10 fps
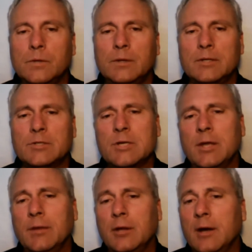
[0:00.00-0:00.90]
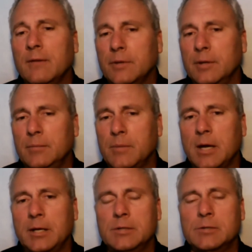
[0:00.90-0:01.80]
let's say, the governing
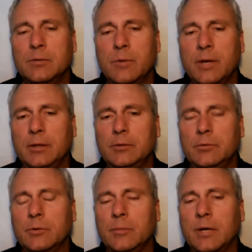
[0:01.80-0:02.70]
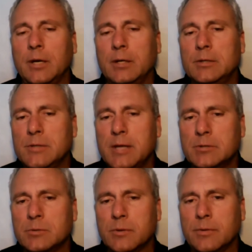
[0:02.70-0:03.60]
bodies and the regulatory bodies and that
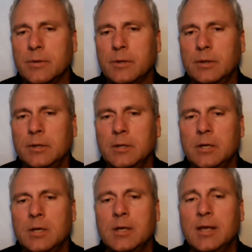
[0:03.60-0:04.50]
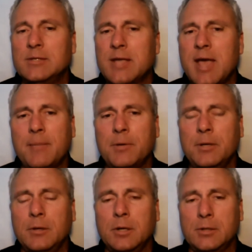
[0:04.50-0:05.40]
sort of thing. It's
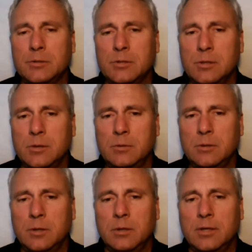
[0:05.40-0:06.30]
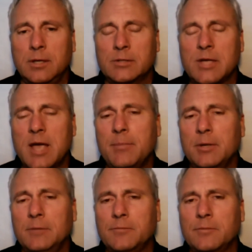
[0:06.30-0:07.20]
happening on its own, and it's
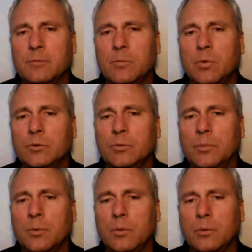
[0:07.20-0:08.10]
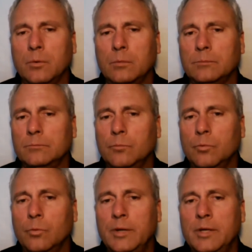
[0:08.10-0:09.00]
happening for multiple
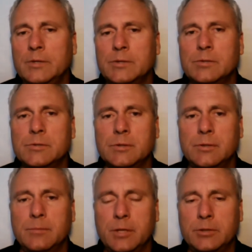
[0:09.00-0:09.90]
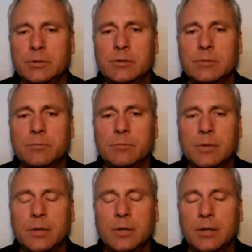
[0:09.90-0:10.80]
reasons and dimensions
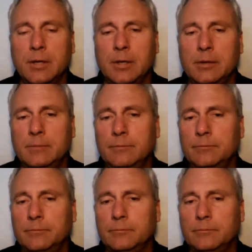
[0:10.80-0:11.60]
and